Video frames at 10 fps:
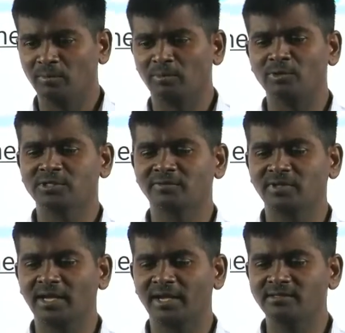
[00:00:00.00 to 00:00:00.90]
Most of
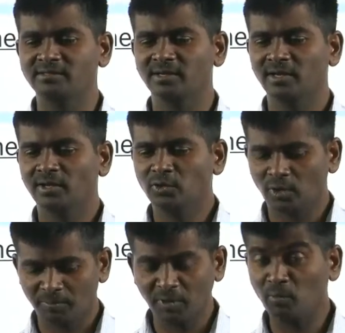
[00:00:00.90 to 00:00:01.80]
the guys, you
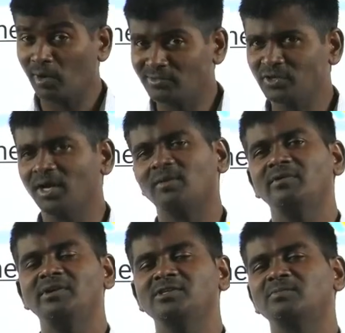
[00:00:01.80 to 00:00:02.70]
have been watching our
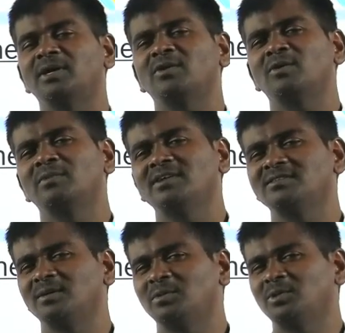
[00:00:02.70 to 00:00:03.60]
videos but nobody is
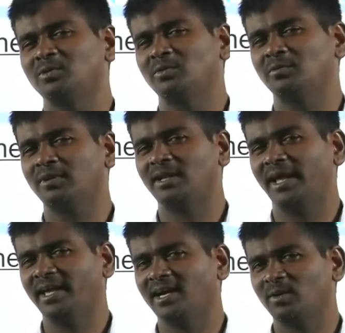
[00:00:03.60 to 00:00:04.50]
able to
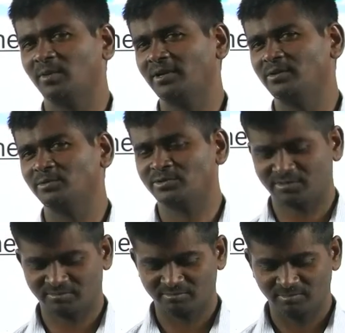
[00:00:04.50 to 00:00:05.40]
like our videos.
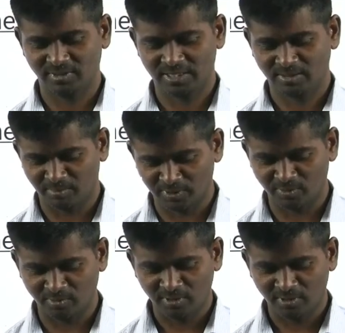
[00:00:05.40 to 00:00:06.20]
meer